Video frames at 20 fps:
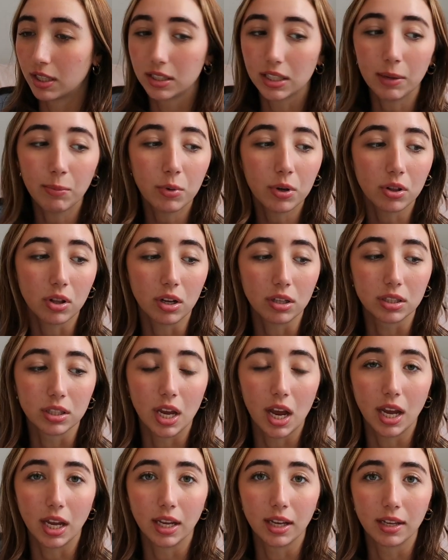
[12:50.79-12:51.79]
Same with
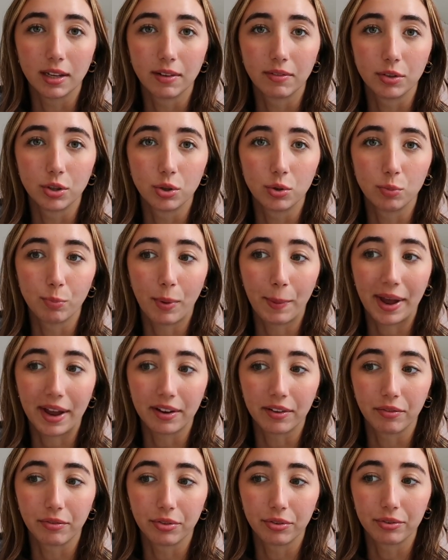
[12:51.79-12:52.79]
Glossier. If you do a
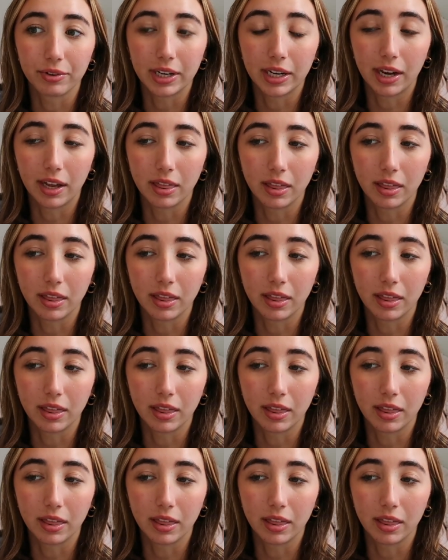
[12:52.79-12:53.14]
pack of three,